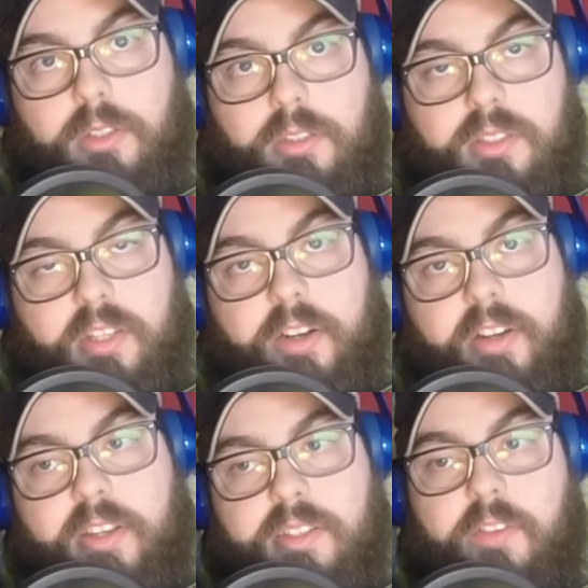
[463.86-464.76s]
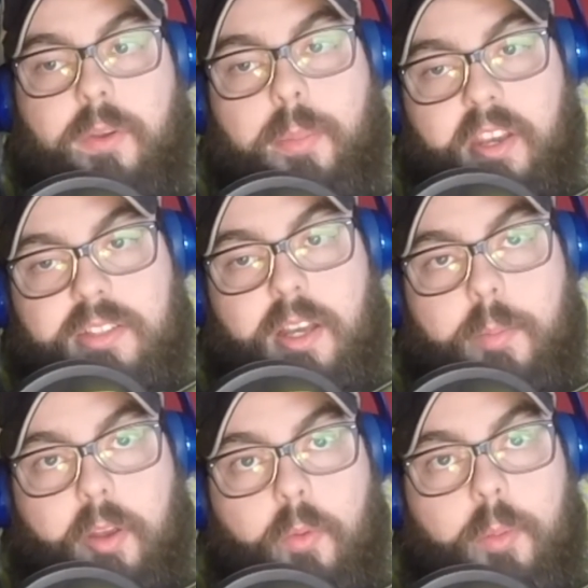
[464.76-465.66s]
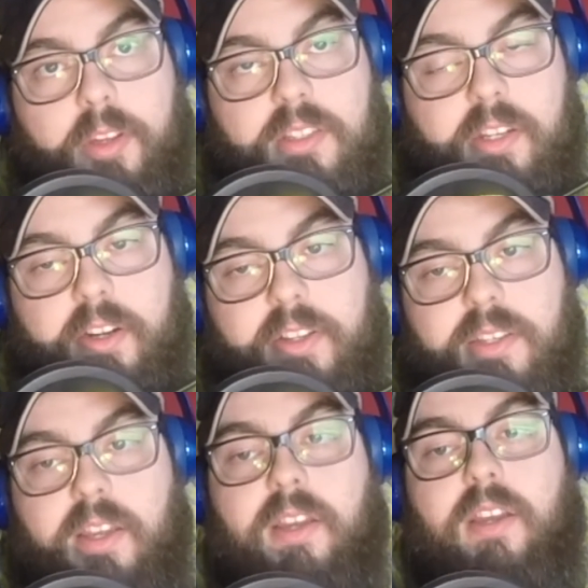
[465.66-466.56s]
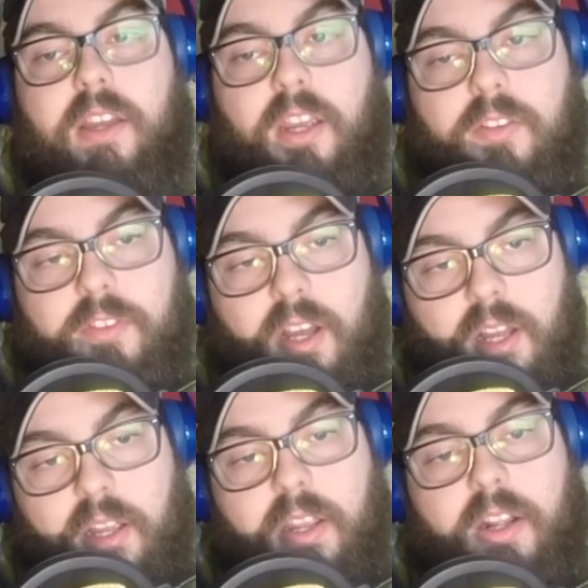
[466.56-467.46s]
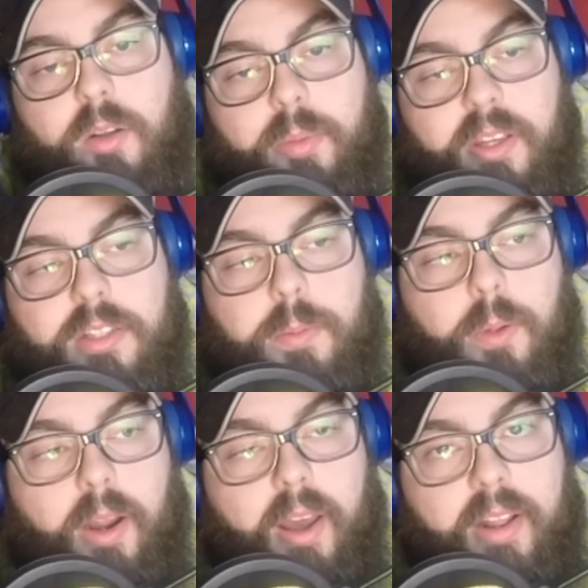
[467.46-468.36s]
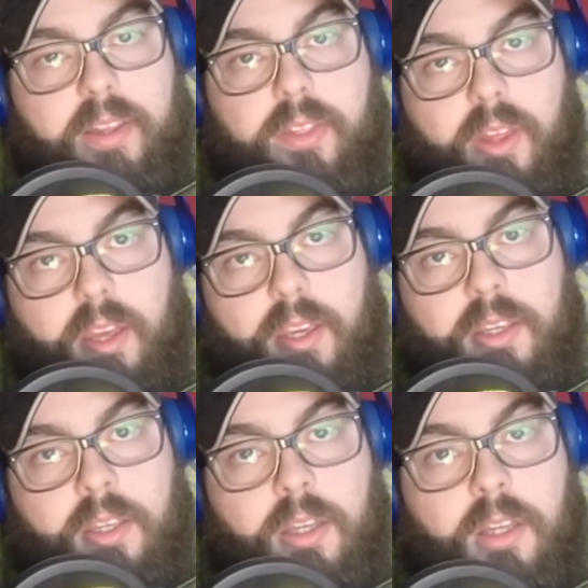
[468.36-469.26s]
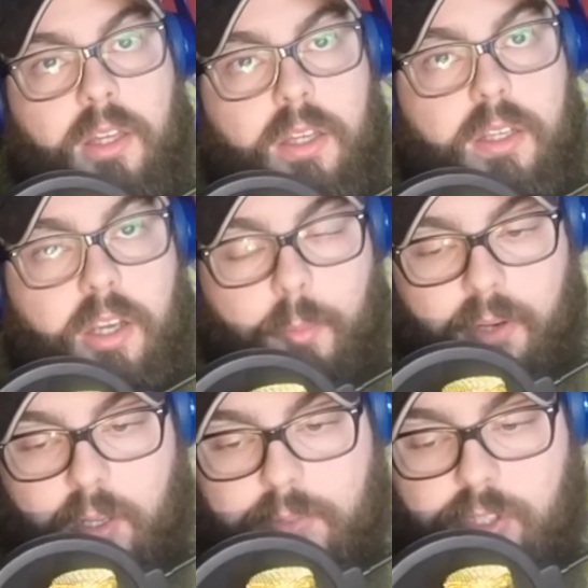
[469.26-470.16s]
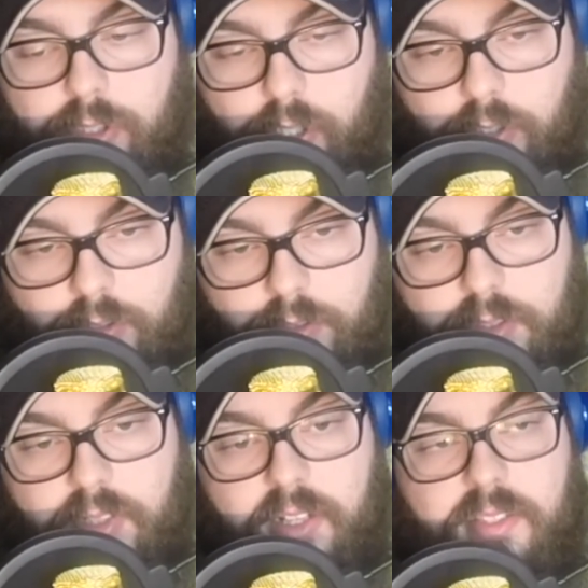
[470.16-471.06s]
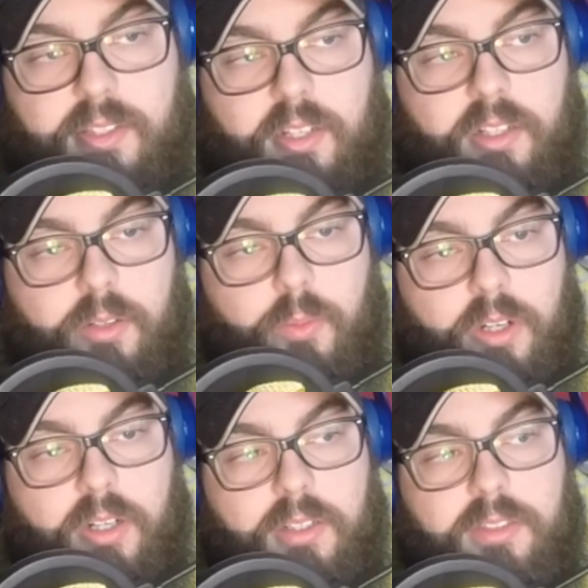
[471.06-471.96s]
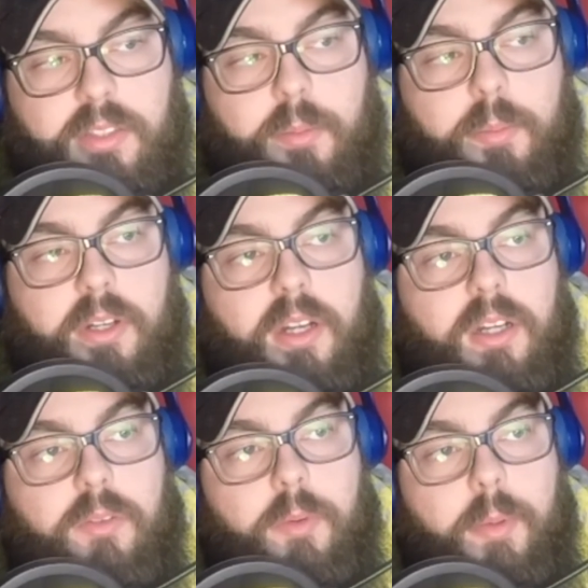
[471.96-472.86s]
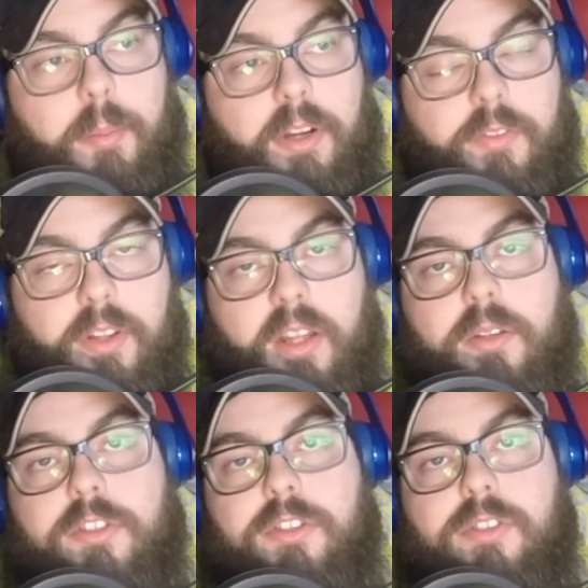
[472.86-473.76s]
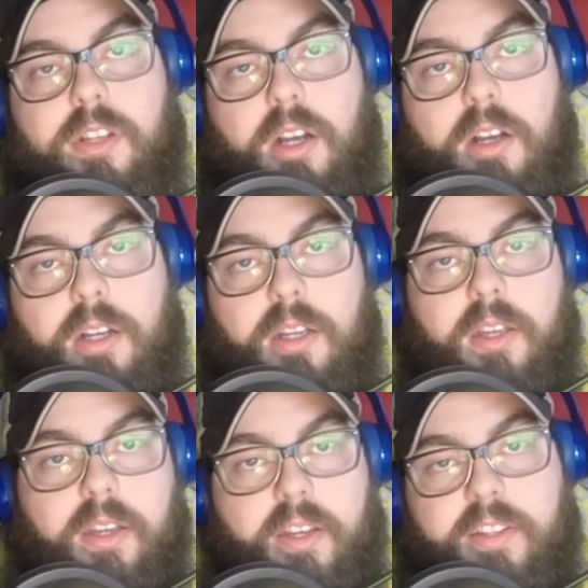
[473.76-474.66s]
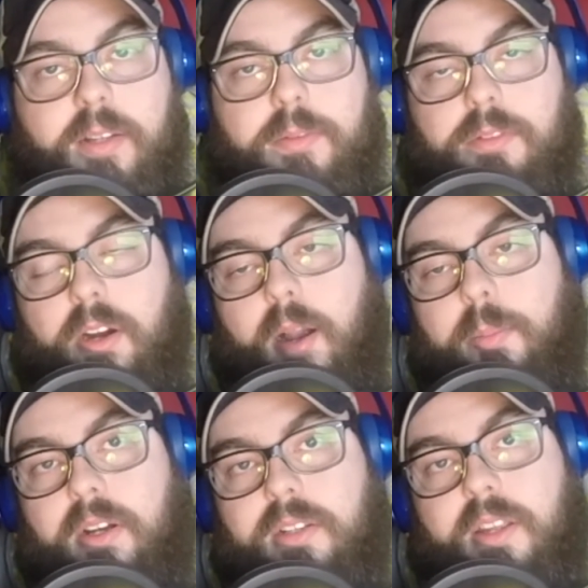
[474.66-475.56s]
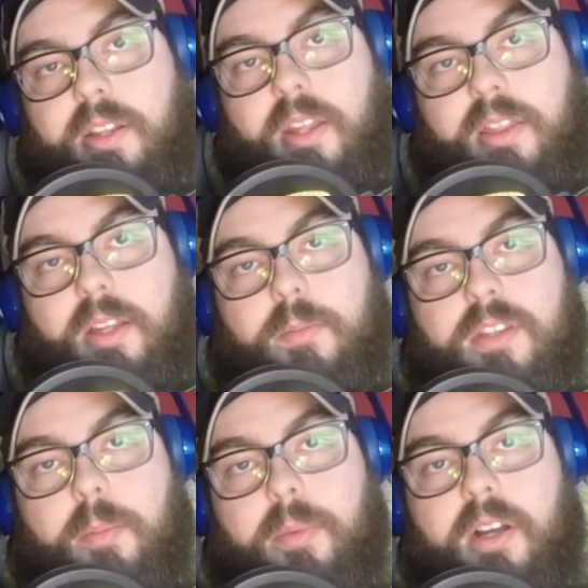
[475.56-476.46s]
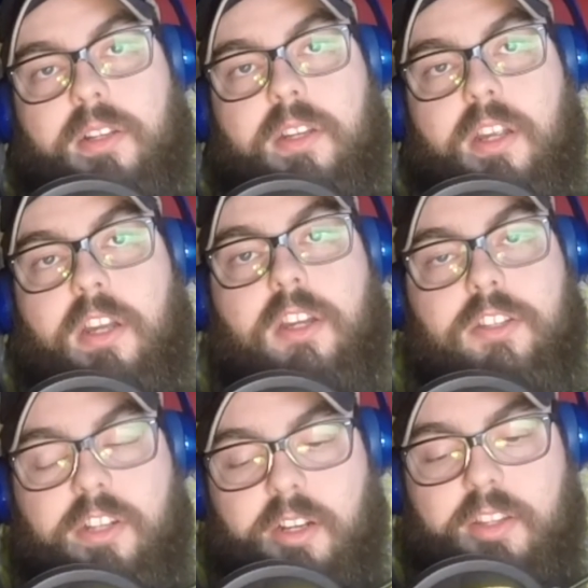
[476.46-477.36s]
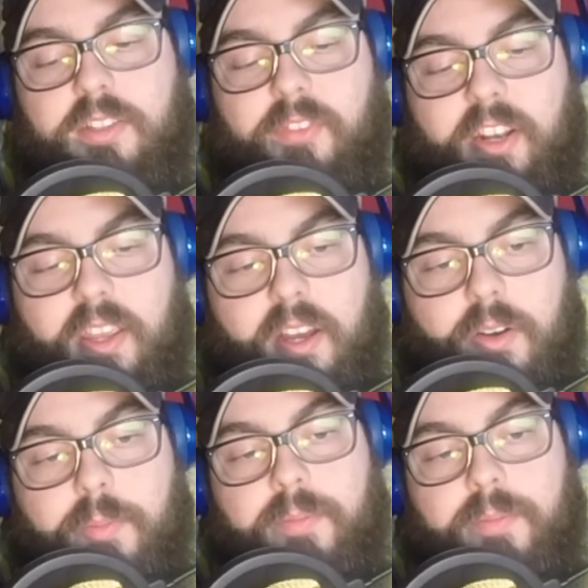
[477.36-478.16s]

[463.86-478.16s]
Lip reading: series. If it picks up, it will be a series. If not, it'll be a sporadic thing coming up soon. That's still in the works. But remember, if you like what you saw, hit that subscribe button, hit that thumbs up button, share this video